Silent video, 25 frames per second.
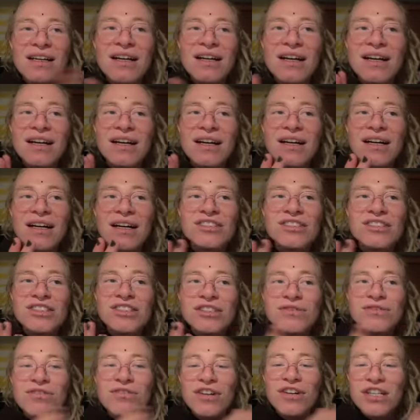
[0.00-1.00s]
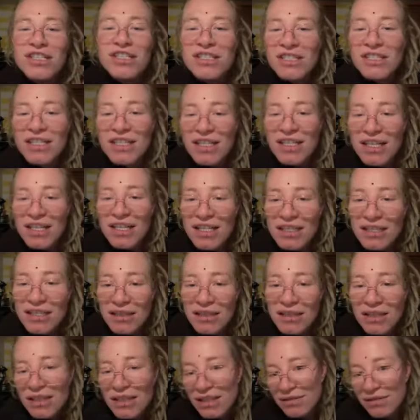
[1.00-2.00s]
disfarced
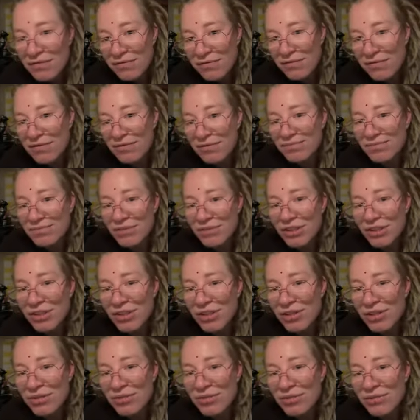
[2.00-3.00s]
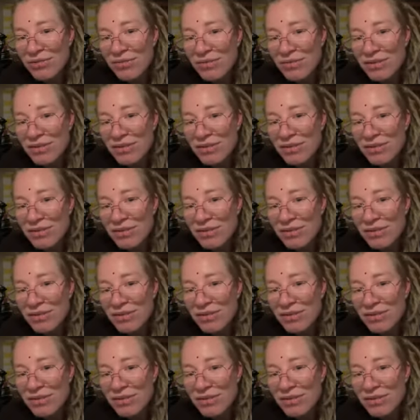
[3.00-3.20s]
as love, you know?